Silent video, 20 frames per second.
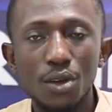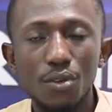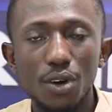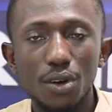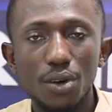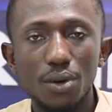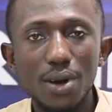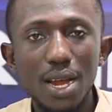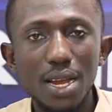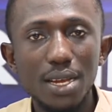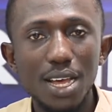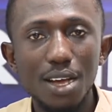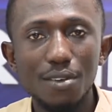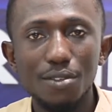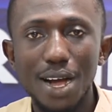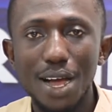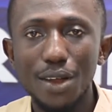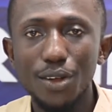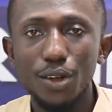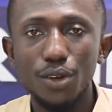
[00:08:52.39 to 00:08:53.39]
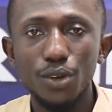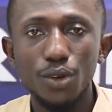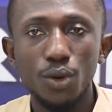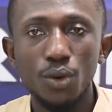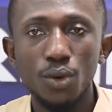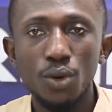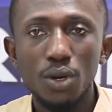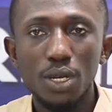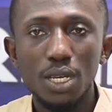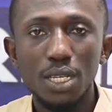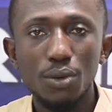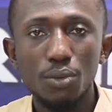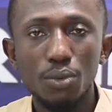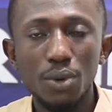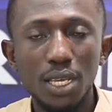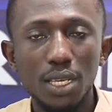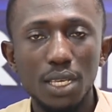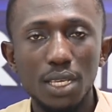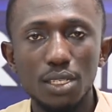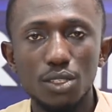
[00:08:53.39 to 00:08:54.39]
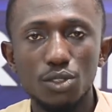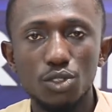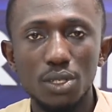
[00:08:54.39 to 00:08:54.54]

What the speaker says: For the Red Devil, I don't know. In the week,